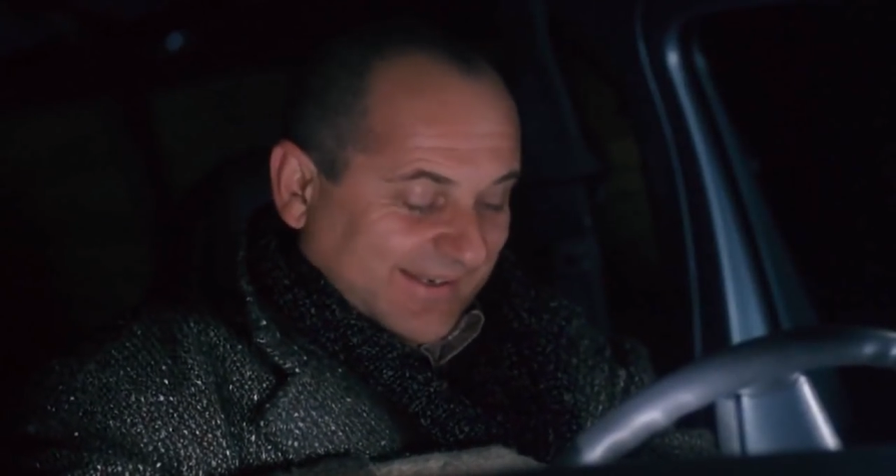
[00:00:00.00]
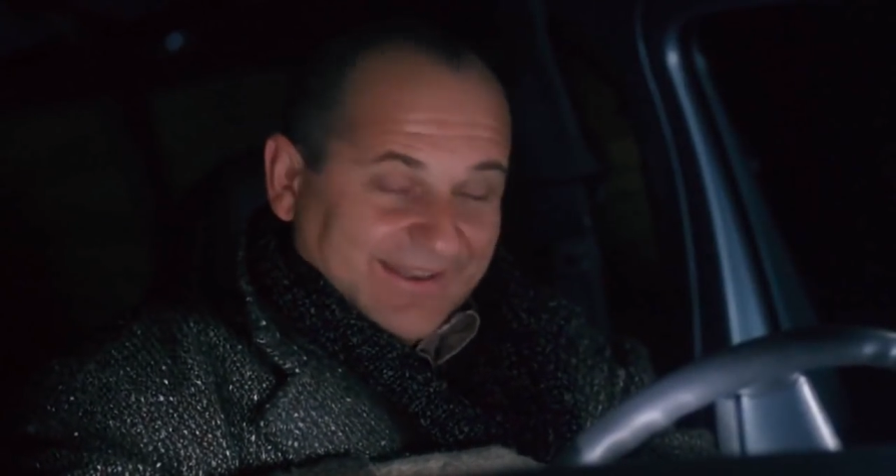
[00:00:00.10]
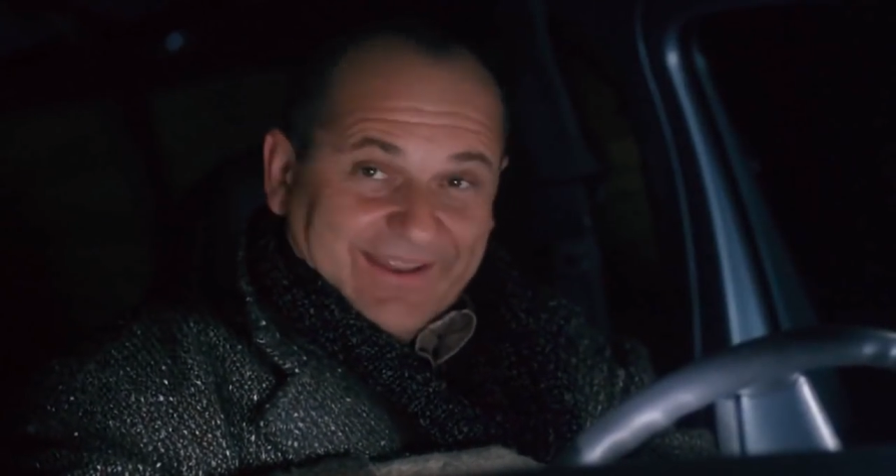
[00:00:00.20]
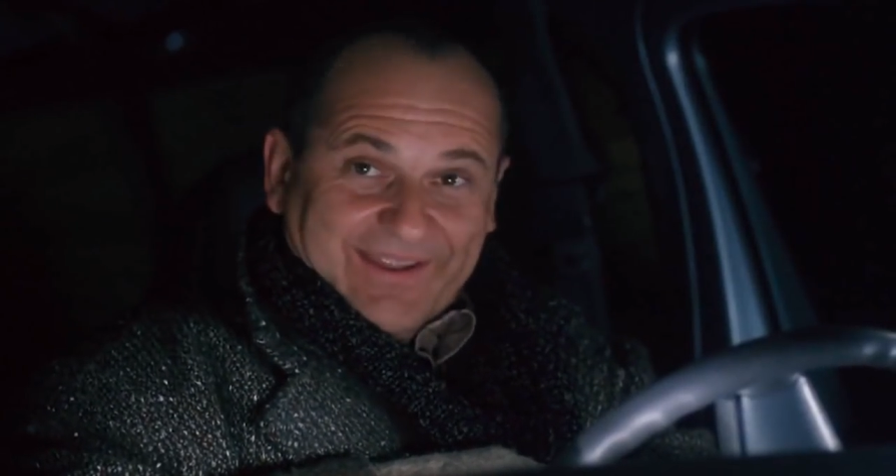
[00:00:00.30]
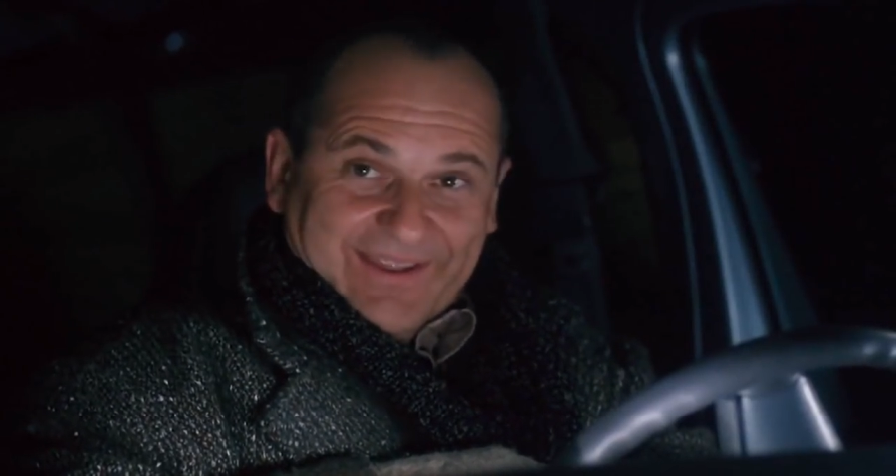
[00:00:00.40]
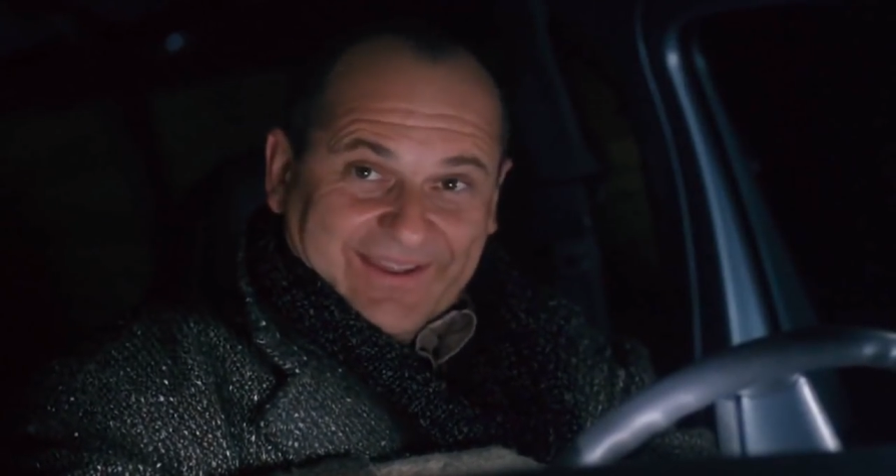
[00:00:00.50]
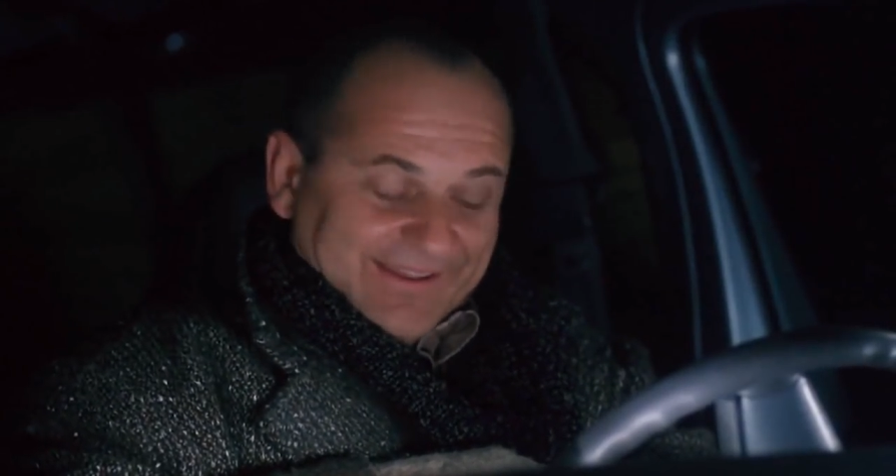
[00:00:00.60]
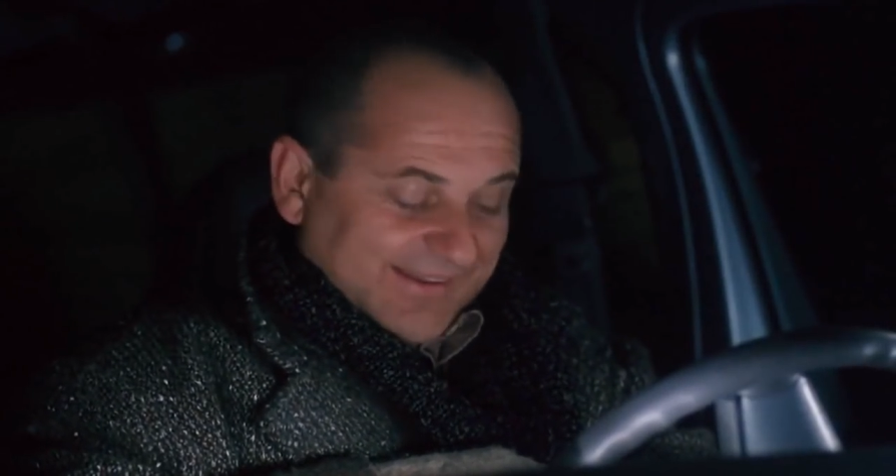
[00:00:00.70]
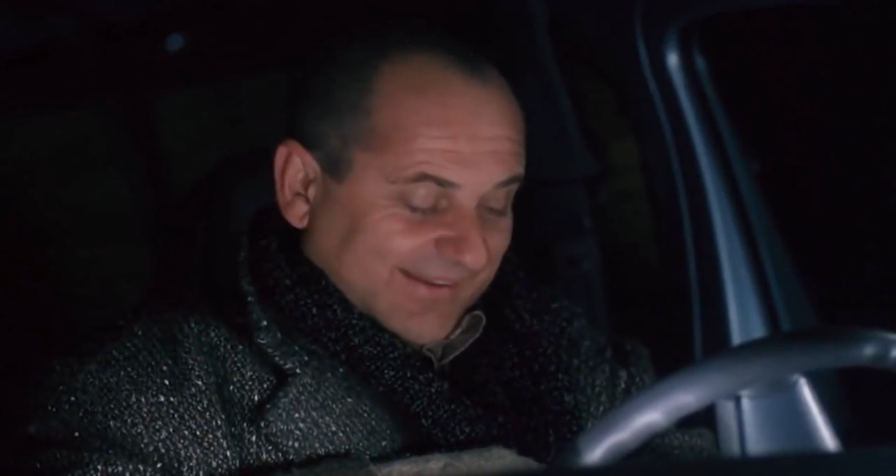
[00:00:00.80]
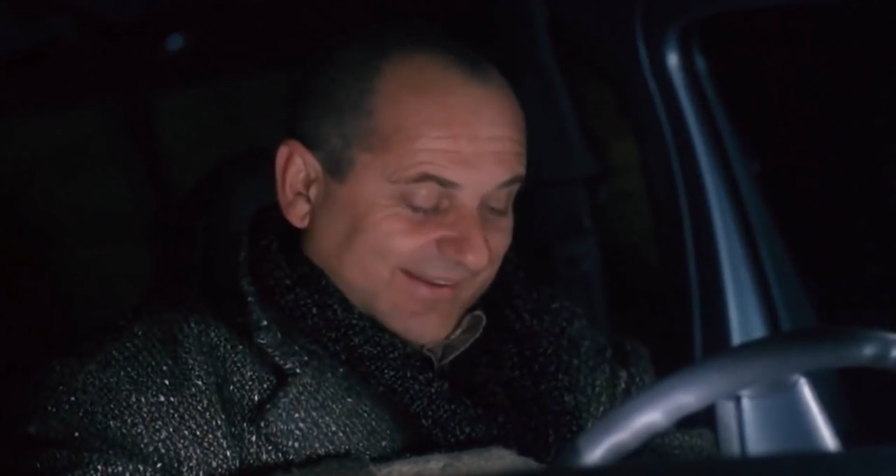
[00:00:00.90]
they didn't
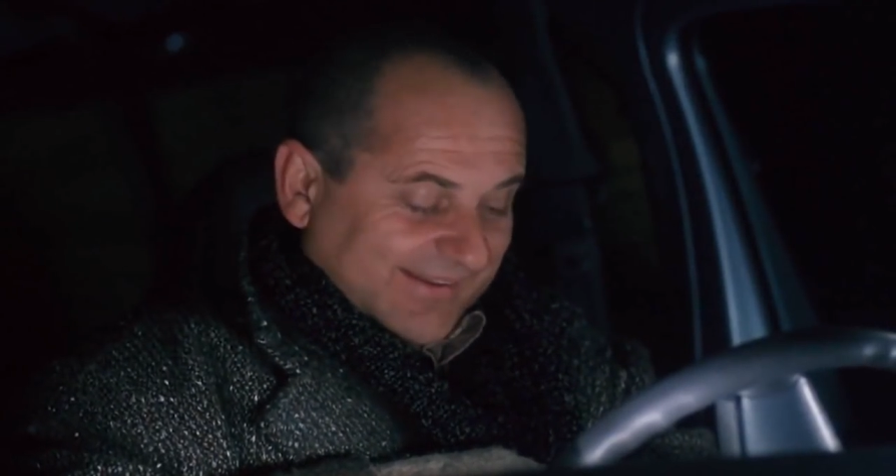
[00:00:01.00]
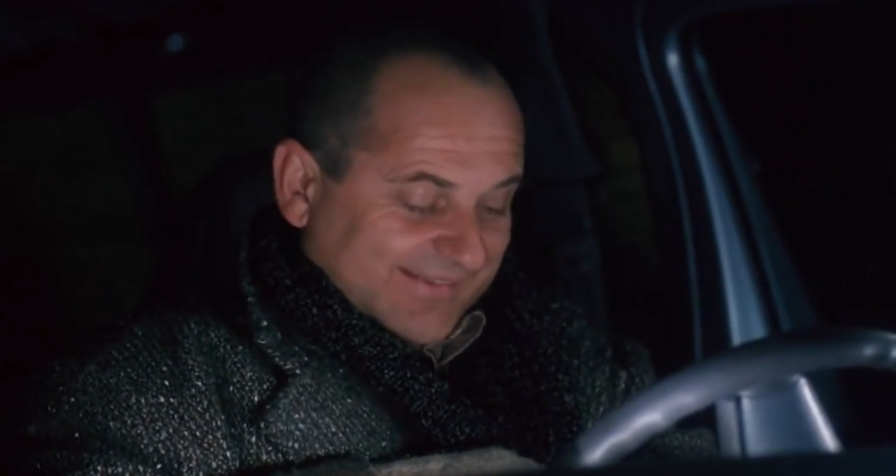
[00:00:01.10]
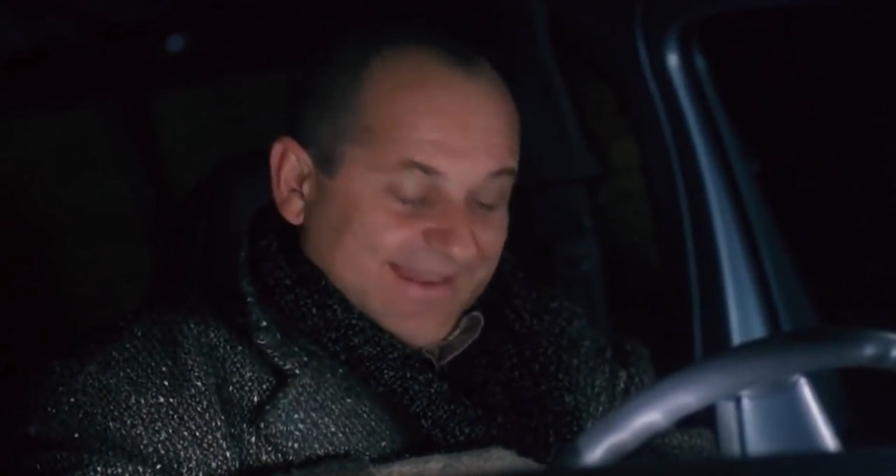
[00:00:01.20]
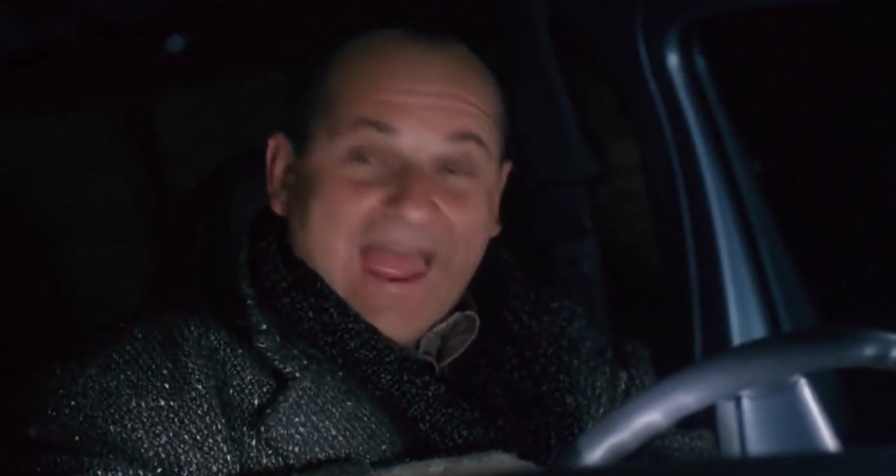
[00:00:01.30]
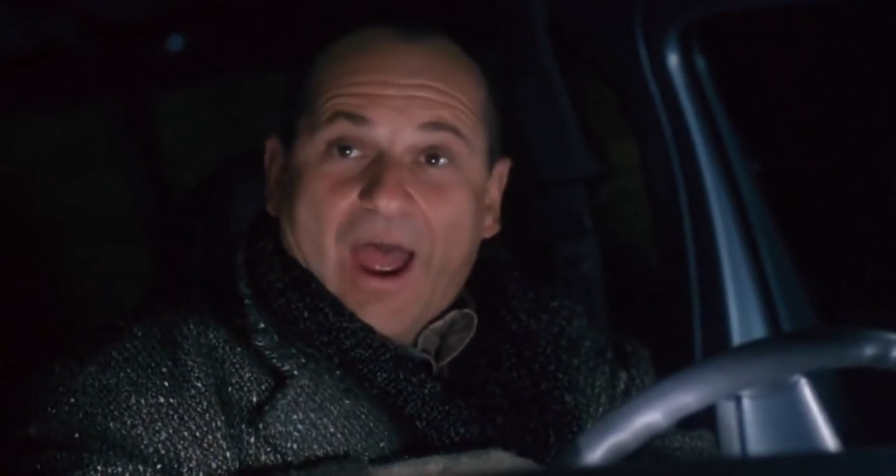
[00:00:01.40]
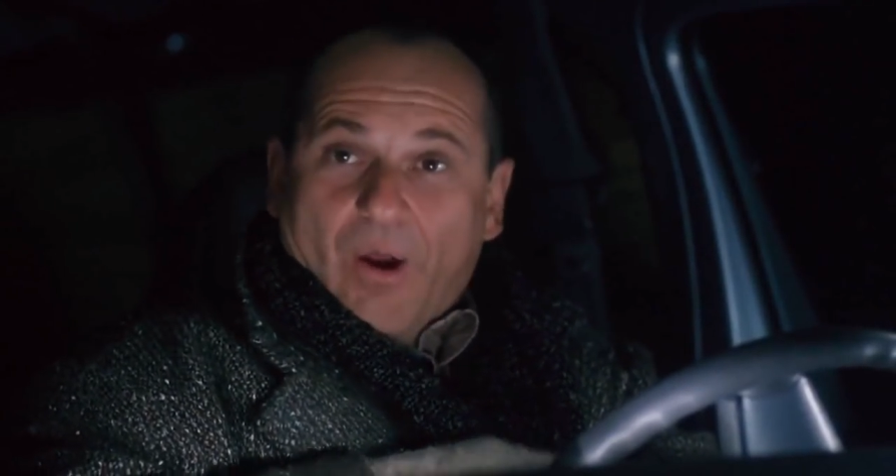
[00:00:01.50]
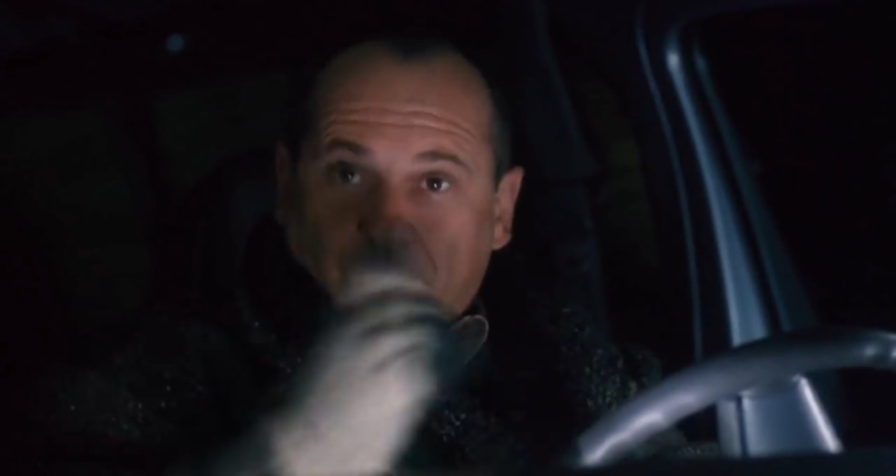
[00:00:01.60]
look like plumbers,